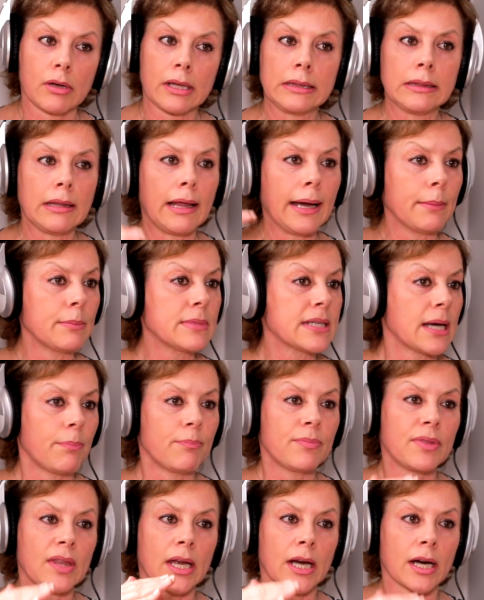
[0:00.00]
climbed
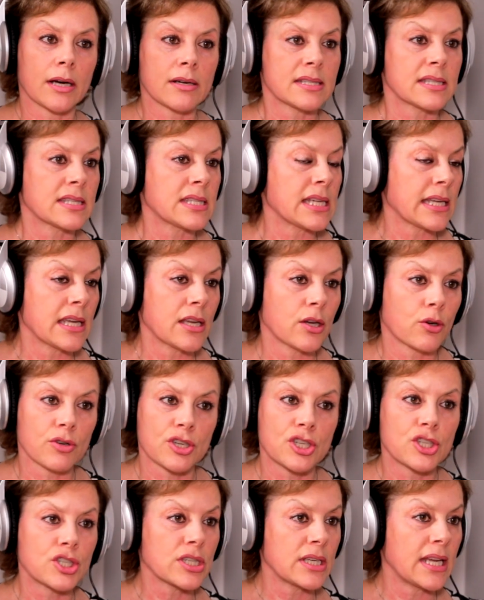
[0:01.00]
up there singing
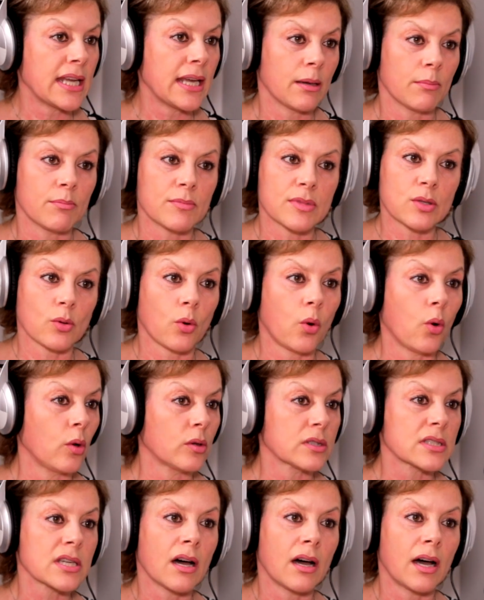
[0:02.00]
Christian hymns the
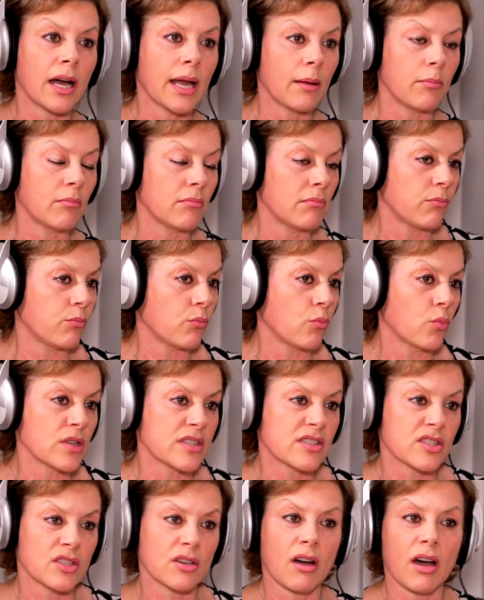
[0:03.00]
whole time,
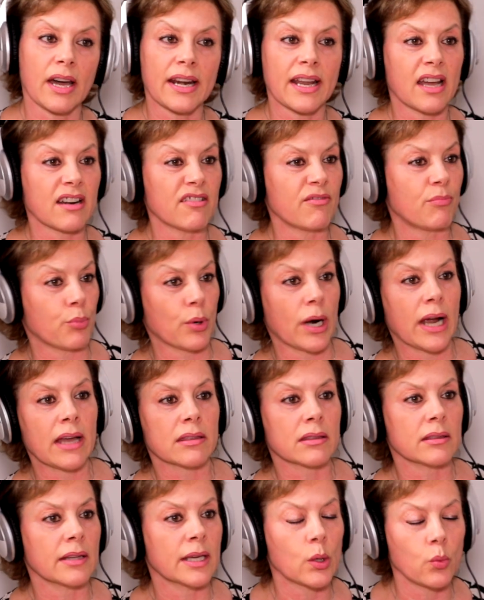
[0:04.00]
was not out of
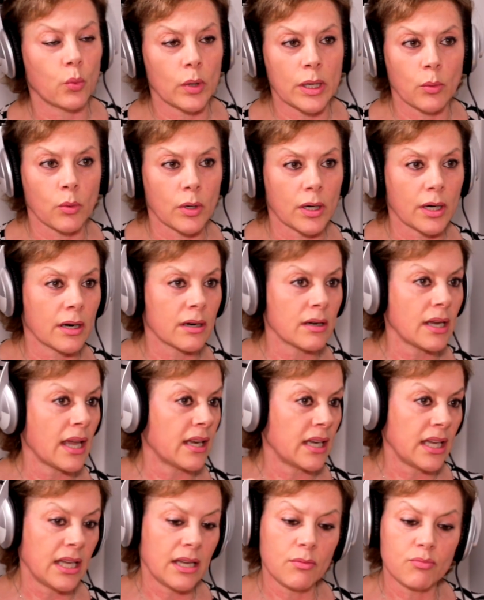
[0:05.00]
breath like we were.
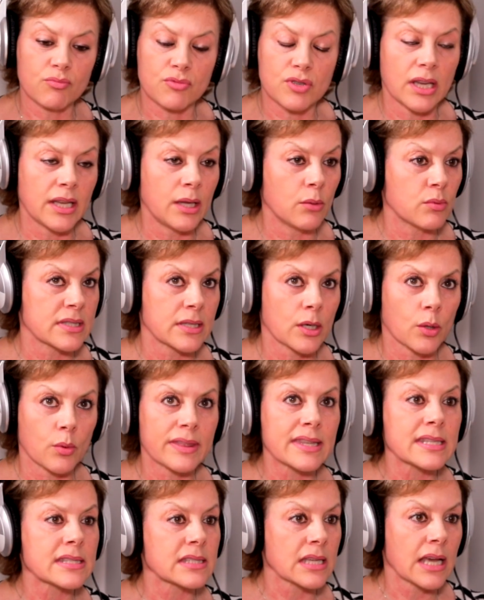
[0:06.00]
And he was there
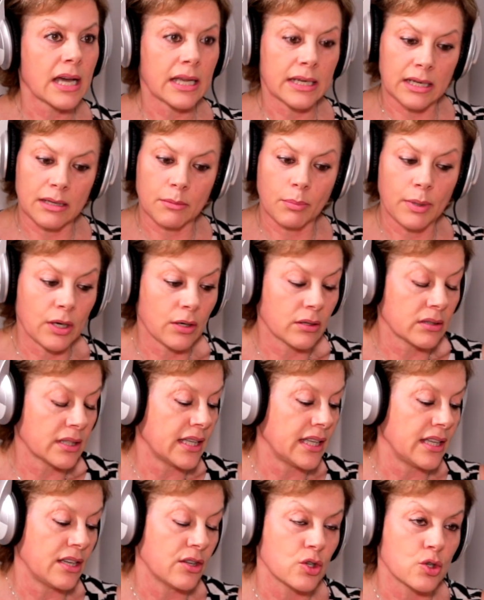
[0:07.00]
with his son, and
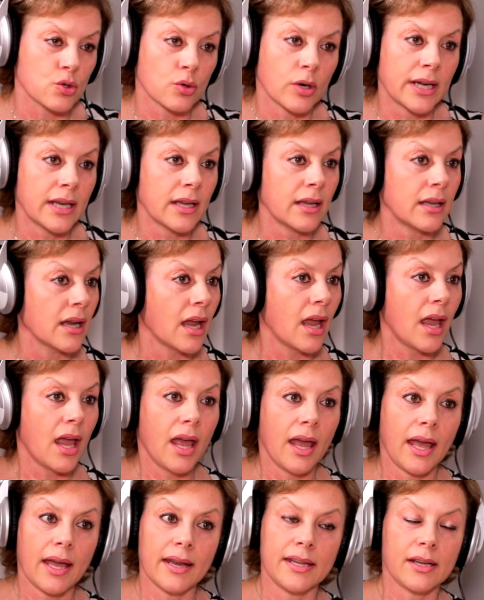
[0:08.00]
apparently he enjoyed it,
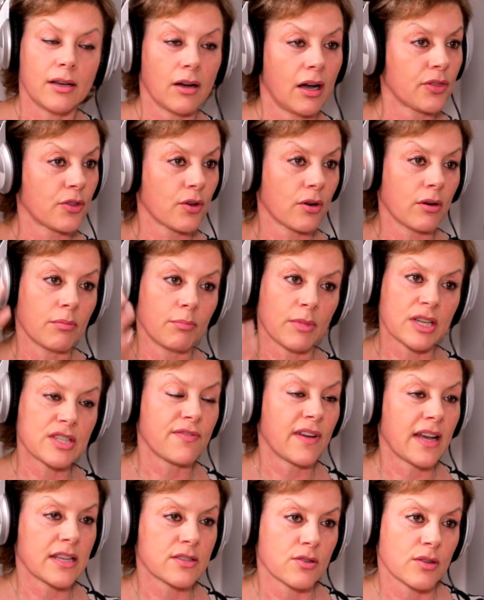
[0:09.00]
and he got there
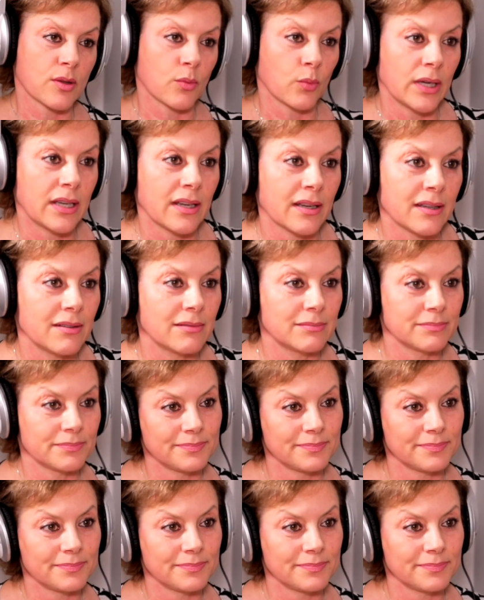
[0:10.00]
much faster than we did.